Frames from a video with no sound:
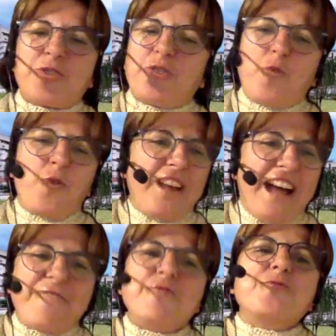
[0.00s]
of all,
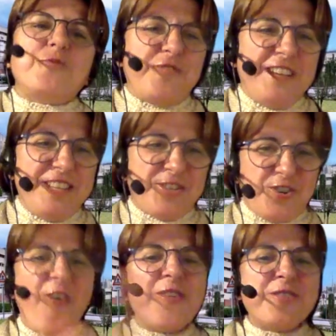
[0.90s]
I want to finish
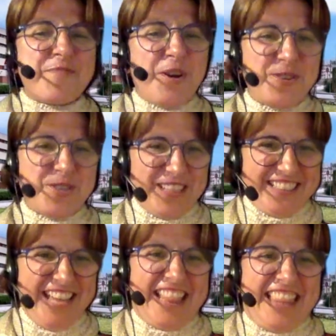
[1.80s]
all the projects
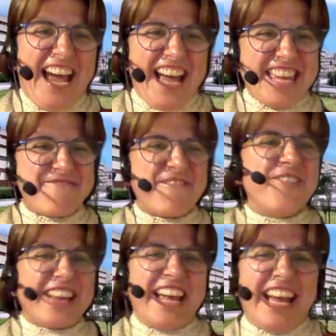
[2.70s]
that I am
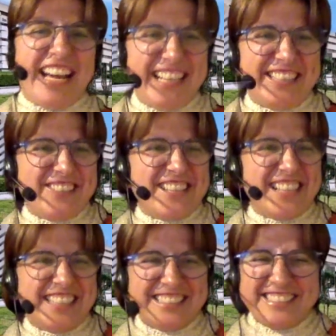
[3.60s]
going
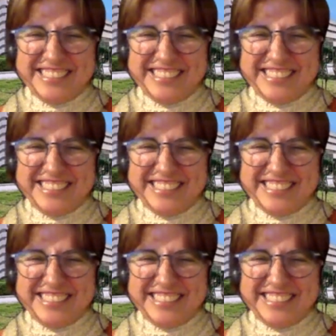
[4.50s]
to.